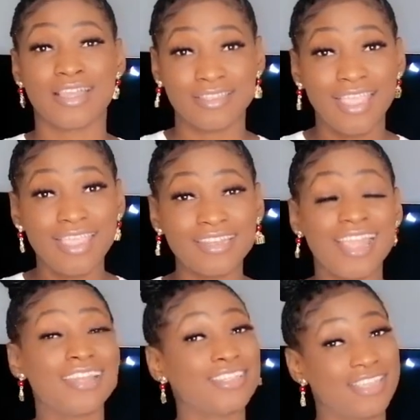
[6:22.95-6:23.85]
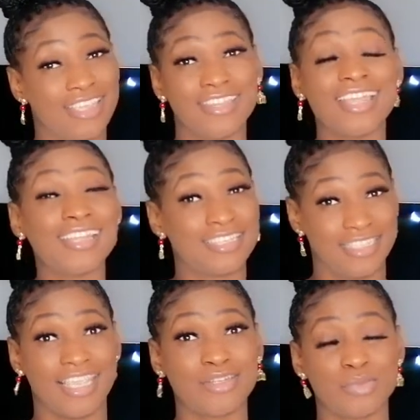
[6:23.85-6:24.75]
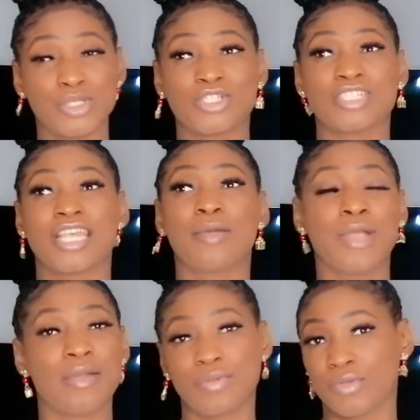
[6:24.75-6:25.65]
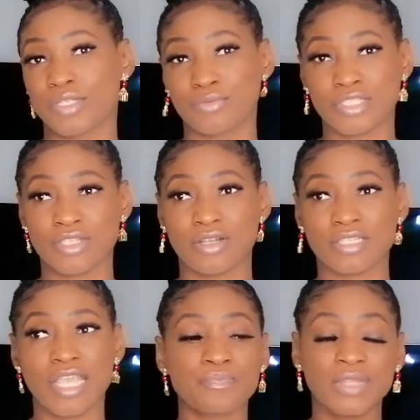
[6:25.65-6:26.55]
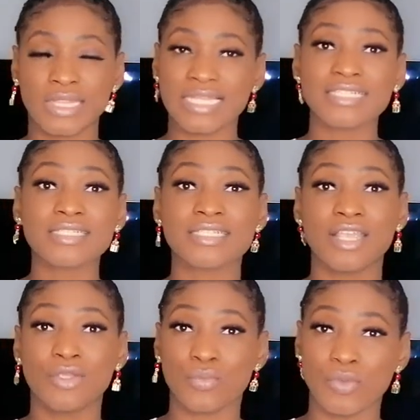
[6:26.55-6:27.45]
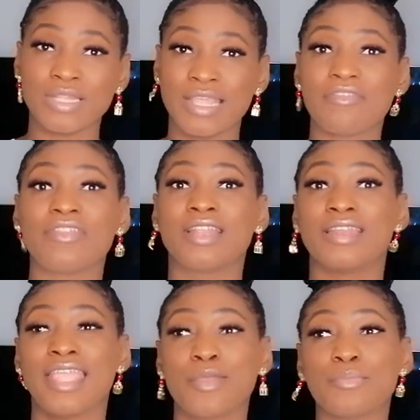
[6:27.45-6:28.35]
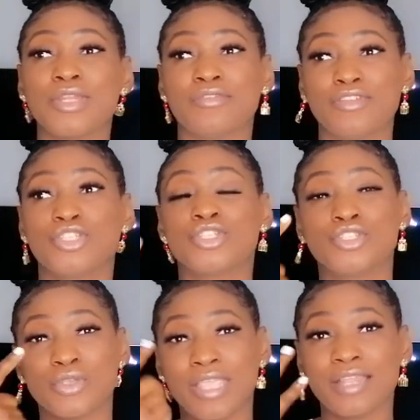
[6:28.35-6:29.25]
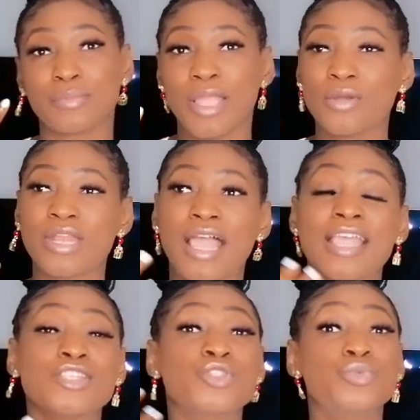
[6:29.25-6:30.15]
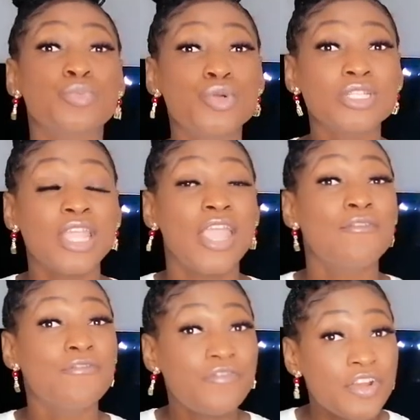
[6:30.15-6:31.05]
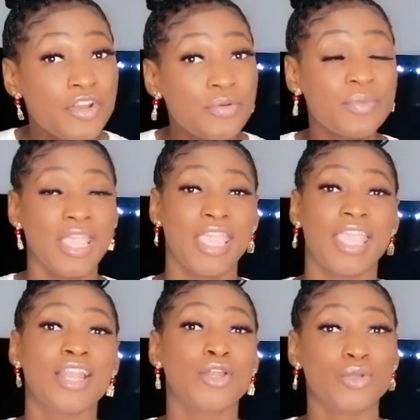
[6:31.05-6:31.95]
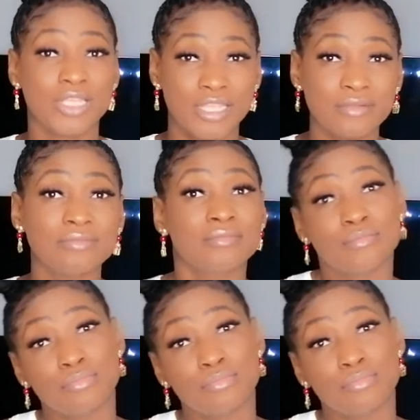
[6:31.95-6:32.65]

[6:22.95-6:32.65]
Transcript: again and again and again because I'm happy with the result. This will definitely help me in the future to get my under eyes smooth, firm, and looking